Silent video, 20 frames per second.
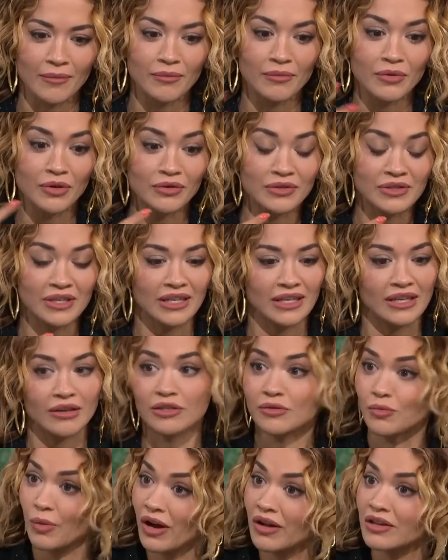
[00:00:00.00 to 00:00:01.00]
music
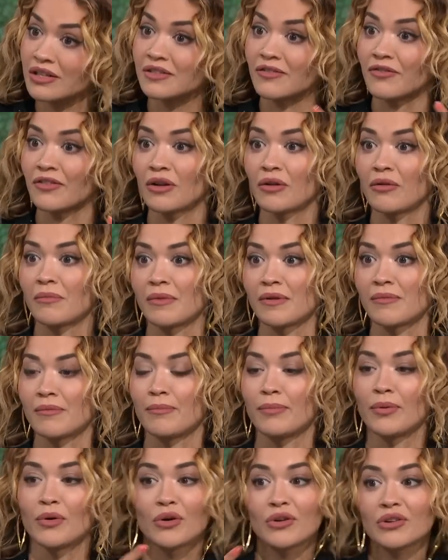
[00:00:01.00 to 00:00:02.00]
as well as film
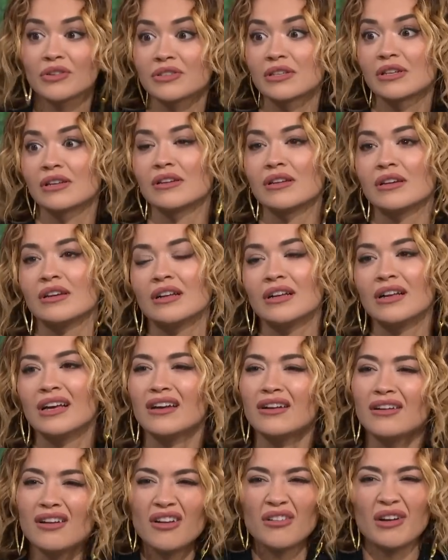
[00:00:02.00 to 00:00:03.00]
and books and I
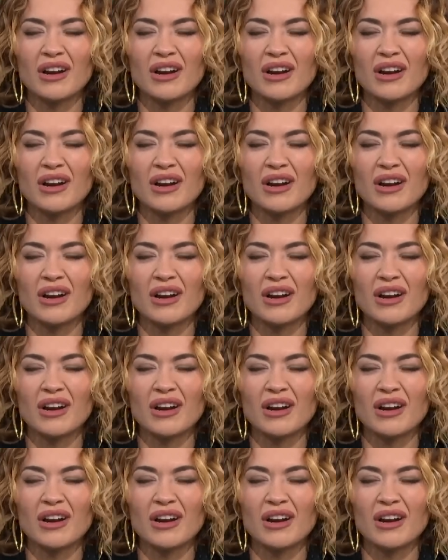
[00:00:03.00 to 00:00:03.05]
don't know.